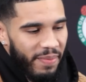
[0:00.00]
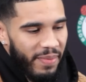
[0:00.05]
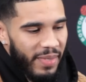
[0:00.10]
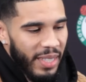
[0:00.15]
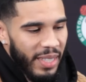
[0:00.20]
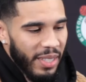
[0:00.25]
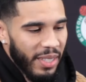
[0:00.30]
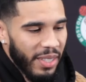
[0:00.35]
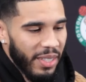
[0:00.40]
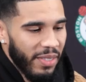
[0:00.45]

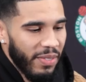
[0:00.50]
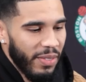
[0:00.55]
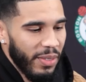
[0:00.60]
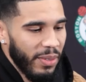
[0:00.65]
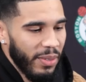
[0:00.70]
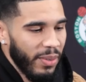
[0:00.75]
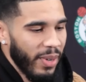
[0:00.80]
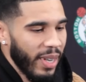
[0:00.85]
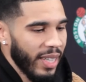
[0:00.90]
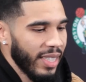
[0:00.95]
You know, if
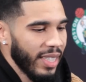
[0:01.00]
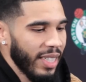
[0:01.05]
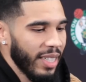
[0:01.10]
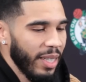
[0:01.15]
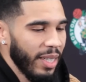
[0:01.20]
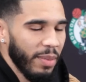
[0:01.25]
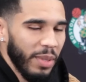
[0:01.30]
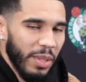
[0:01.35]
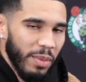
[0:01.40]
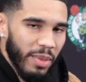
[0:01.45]
you watch the
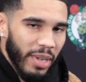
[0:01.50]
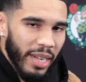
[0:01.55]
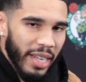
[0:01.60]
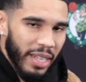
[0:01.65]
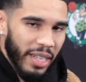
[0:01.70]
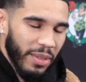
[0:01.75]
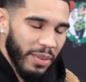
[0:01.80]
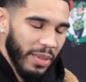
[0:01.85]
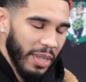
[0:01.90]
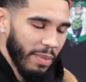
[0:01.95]
clips, you probably
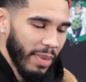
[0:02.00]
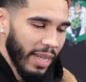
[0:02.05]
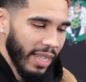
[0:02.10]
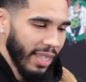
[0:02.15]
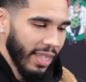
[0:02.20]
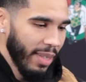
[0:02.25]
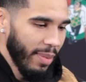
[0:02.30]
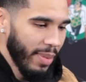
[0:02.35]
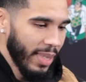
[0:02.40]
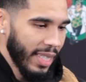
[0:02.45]
can read my
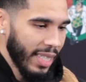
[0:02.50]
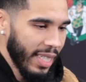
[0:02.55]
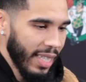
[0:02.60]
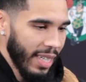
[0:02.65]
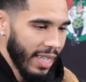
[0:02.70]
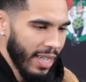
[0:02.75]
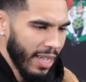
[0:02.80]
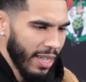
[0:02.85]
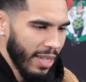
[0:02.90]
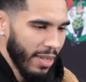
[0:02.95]
lips.
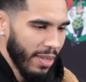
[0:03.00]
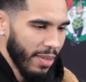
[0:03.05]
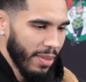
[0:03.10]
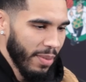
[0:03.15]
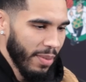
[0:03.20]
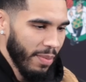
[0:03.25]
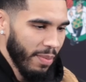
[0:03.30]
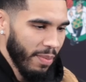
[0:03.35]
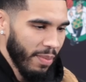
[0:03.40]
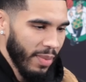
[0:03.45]

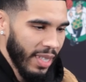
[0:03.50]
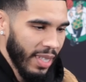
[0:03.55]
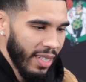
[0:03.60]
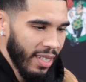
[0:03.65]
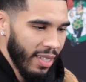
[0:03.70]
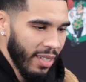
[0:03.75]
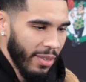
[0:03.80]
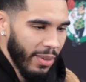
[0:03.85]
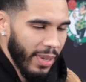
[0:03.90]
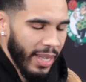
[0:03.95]

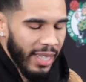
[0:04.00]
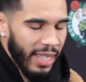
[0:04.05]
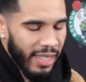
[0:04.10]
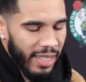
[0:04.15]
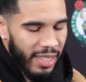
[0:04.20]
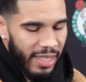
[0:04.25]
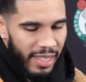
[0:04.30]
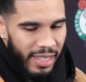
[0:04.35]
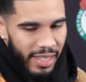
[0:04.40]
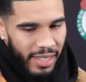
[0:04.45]
No hand
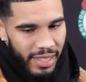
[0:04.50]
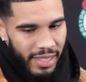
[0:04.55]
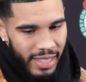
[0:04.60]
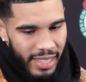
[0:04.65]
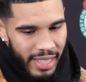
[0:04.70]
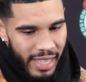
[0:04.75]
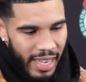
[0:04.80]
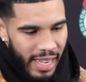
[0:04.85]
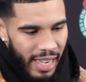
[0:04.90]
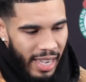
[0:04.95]
gestures.